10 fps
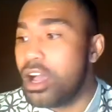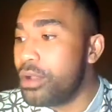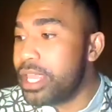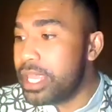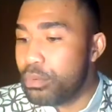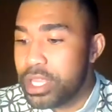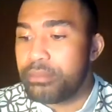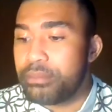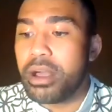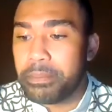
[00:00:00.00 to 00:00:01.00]
Okay, bring the
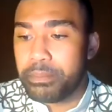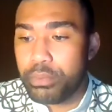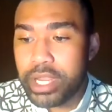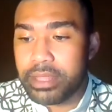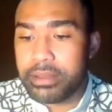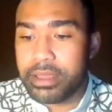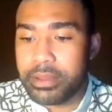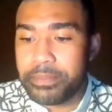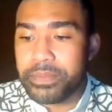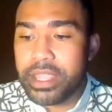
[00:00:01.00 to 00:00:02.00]
mop, bring
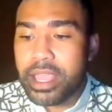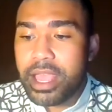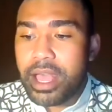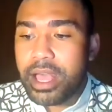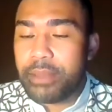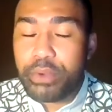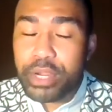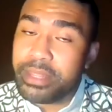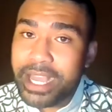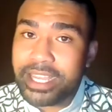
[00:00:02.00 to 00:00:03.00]

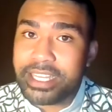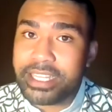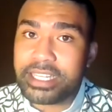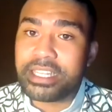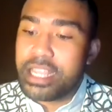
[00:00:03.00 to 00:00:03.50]
the bucket.